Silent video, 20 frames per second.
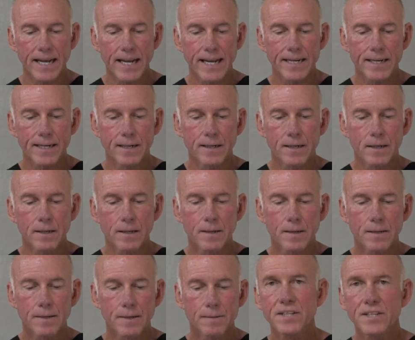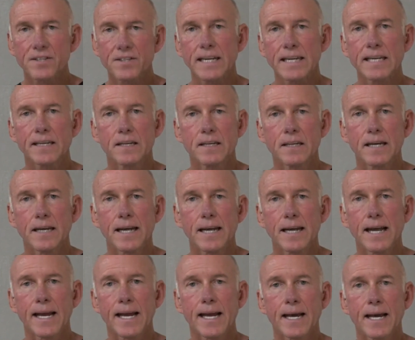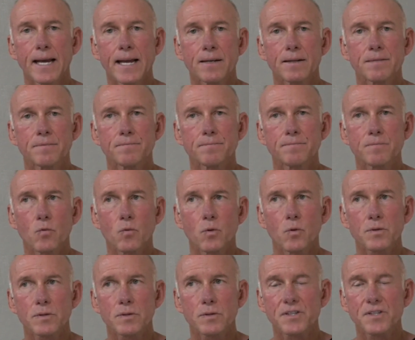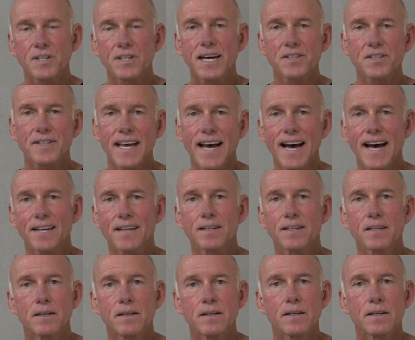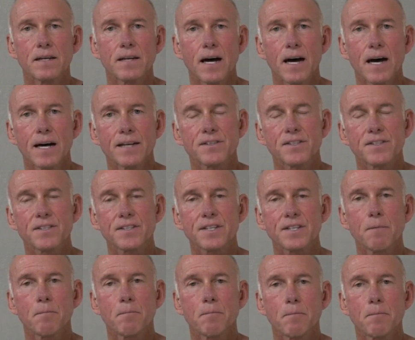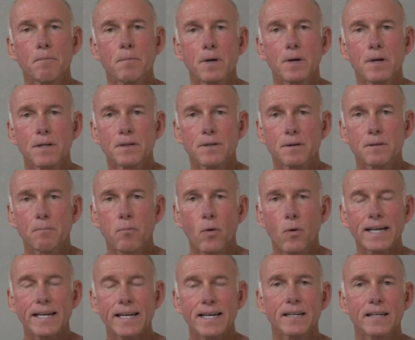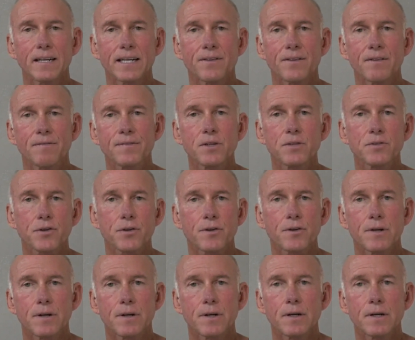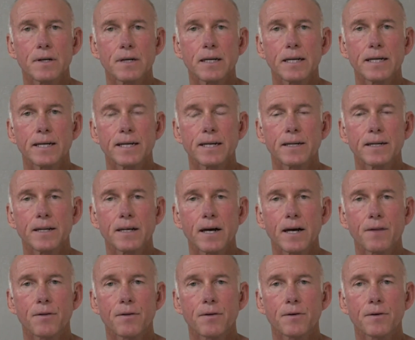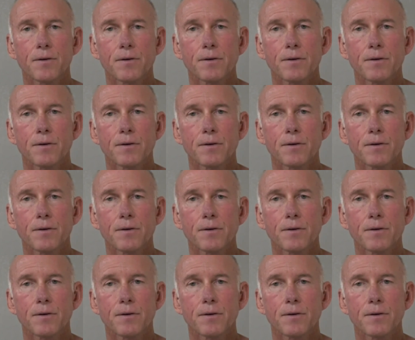recently, and we'll discuss that at some point in the future in other